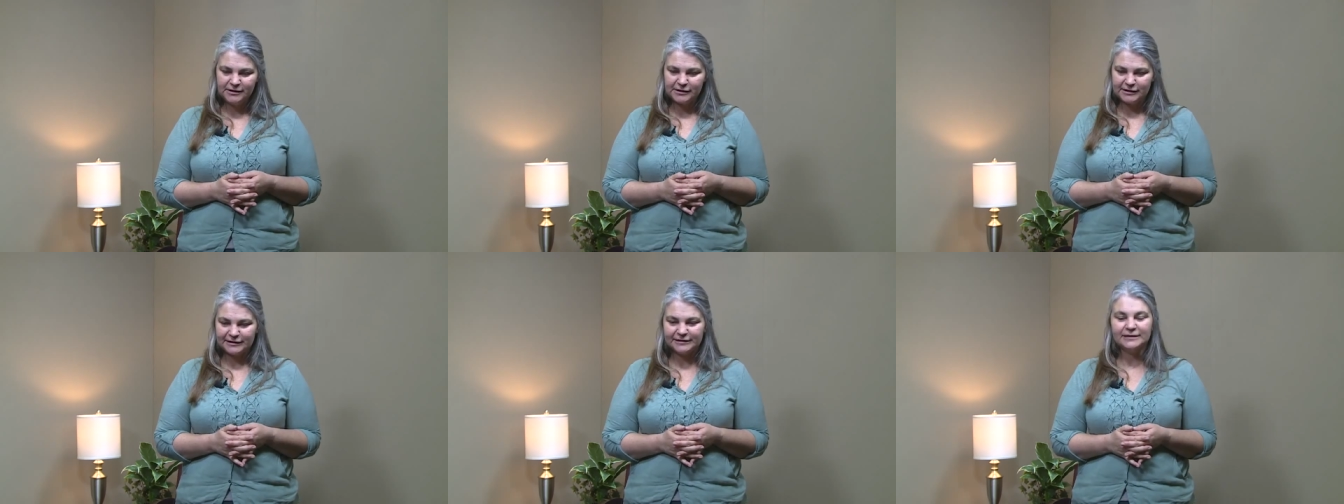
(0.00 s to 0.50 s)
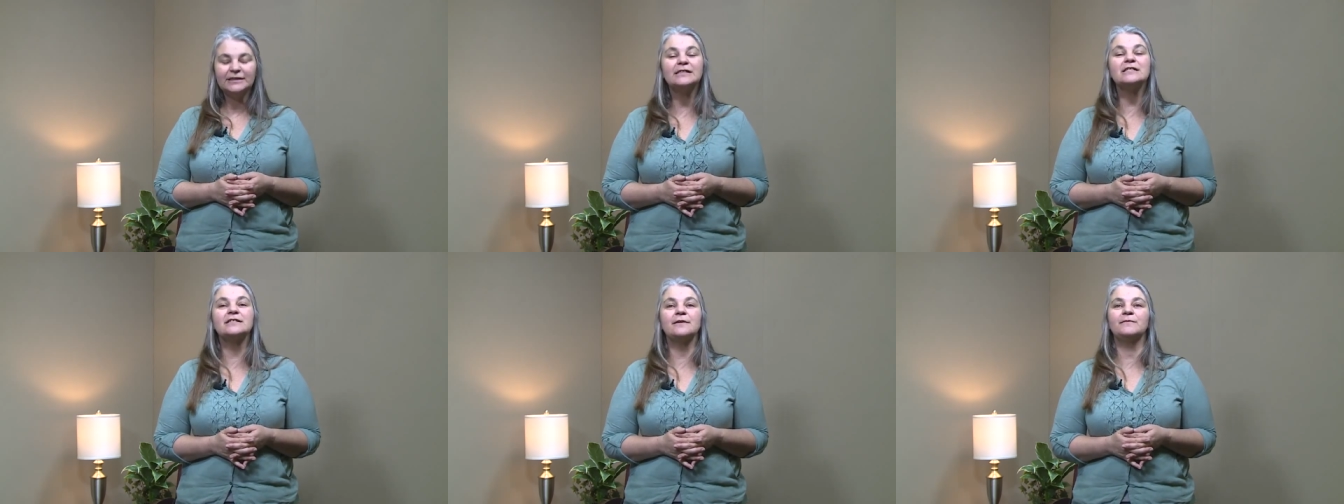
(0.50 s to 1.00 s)
Uh, it
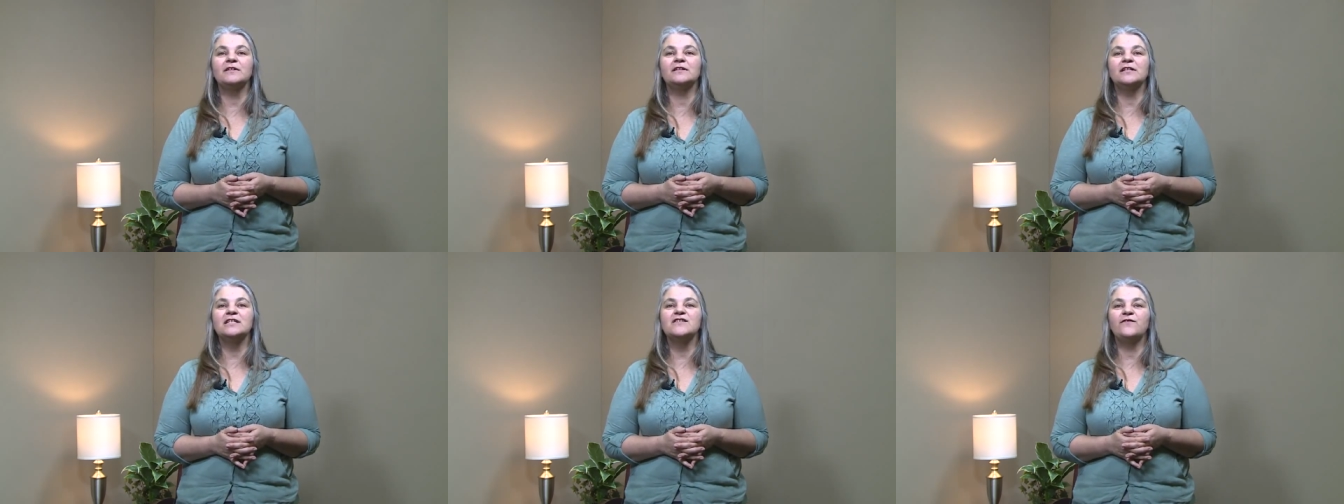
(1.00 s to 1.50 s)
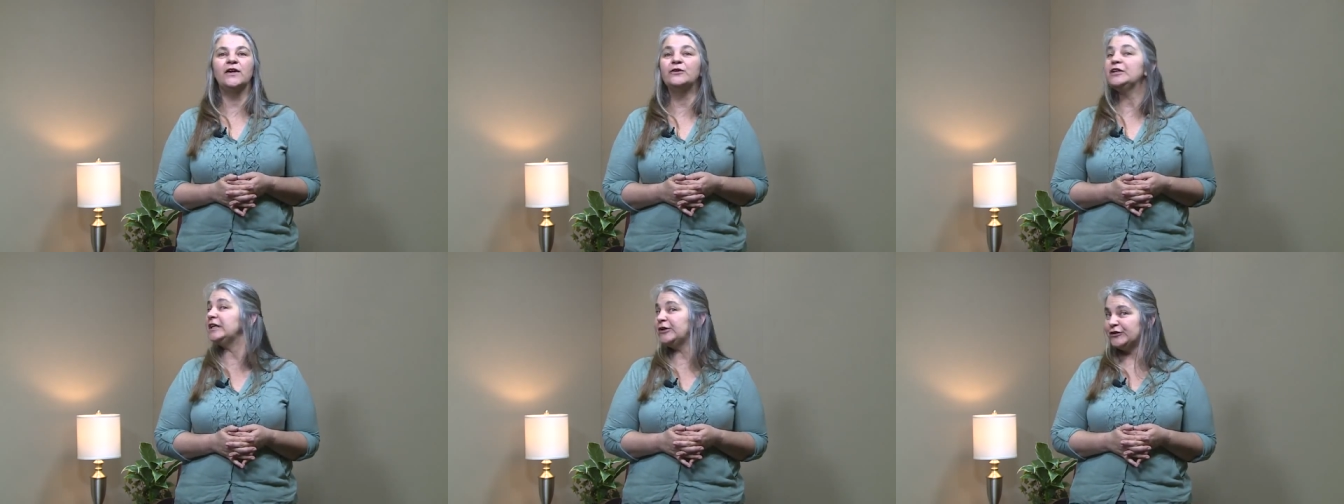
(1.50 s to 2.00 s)
is something that is
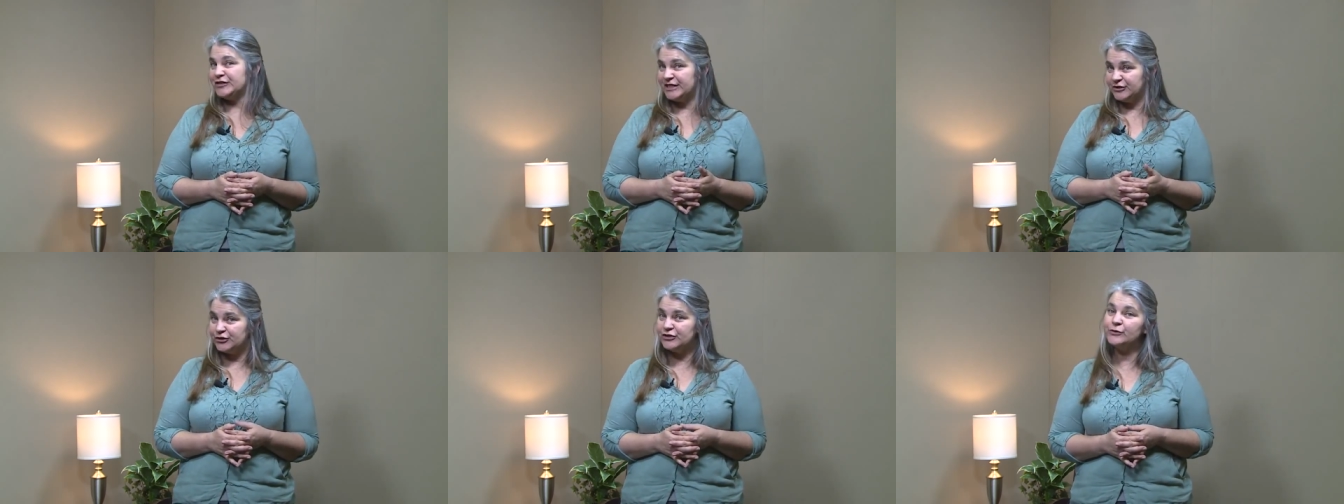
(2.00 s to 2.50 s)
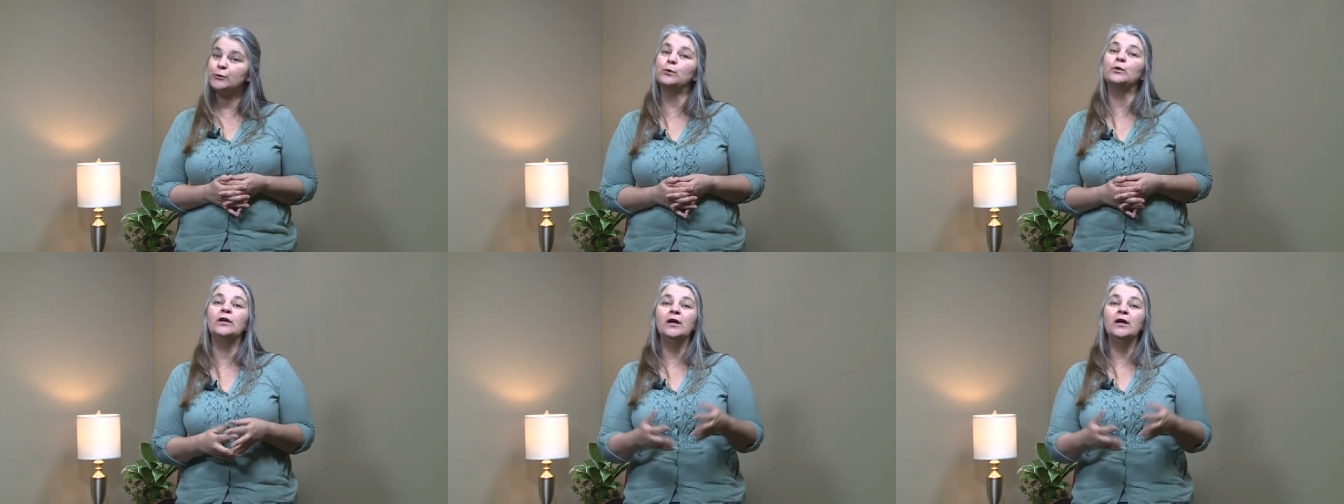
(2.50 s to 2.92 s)
very near and dear to